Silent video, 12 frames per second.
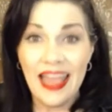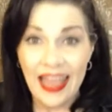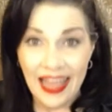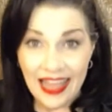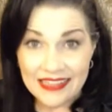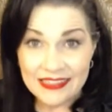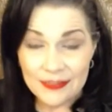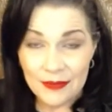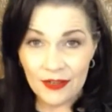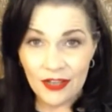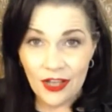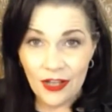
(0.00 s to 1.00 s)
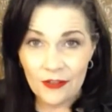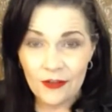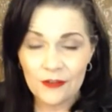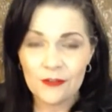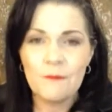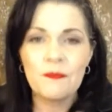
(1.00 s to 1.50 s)
asked about
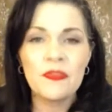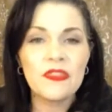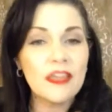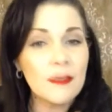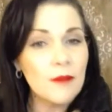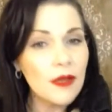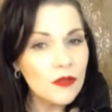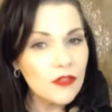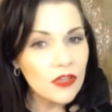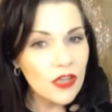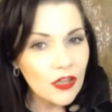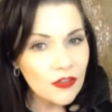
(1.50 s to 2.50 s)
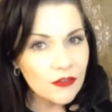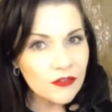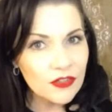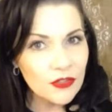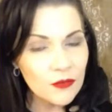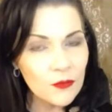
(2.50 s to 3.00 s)
colors, think about the
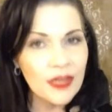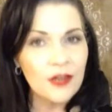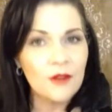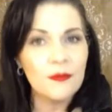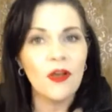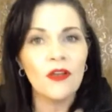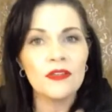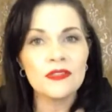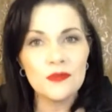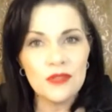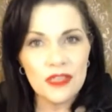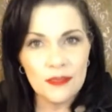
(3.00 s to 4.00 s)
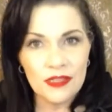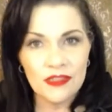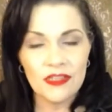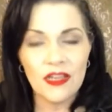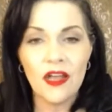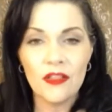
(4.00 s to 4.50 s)
colors that you wear, but also think
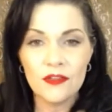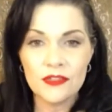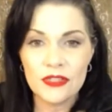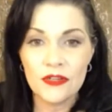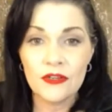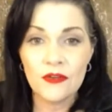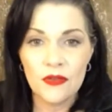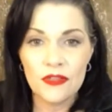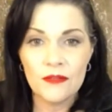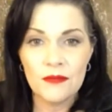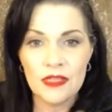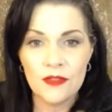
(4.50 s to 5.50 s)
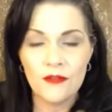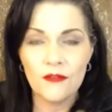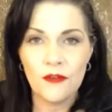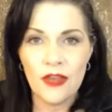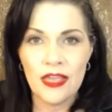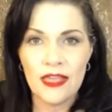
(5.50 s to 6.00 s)
about the colors that are going to be in the
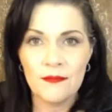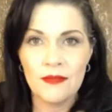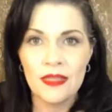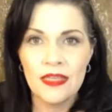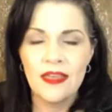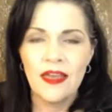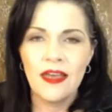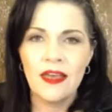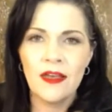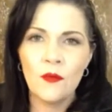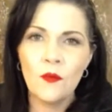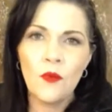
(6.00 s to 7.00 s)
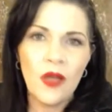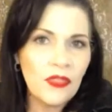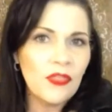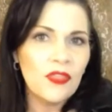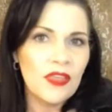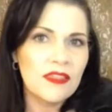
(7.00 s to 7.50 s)
frame.
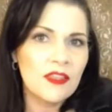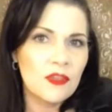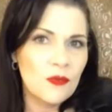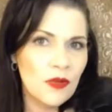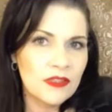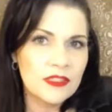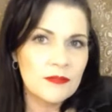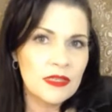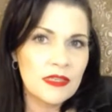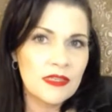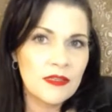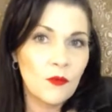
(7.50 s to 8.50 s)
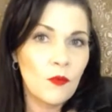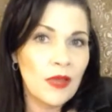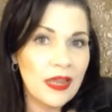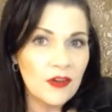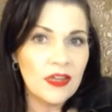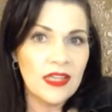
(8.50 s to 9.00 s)
One thing that you want to be
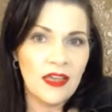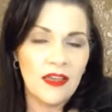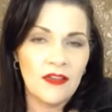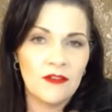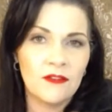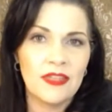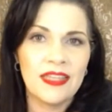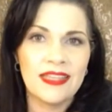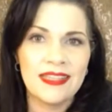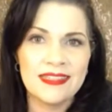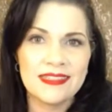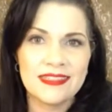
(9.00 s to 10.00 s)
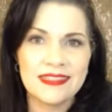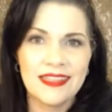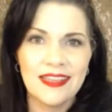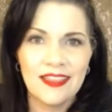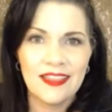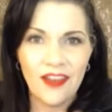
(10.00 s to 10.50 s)
wary of is
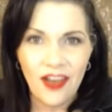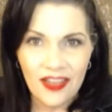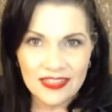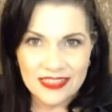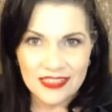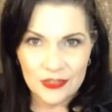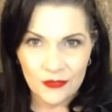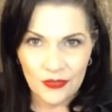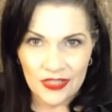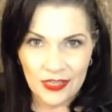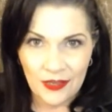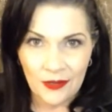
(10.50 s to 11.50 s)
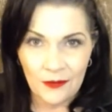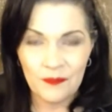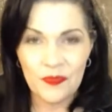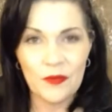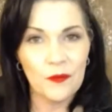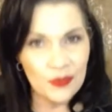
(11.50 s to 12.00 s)
the hostage video.
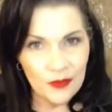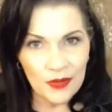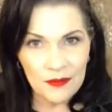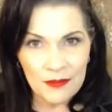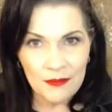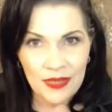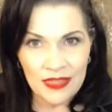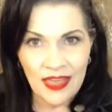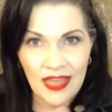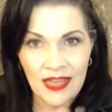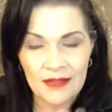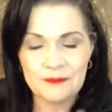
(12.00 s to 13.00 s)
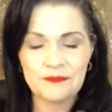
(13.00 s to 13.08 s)
And what do I mean by that?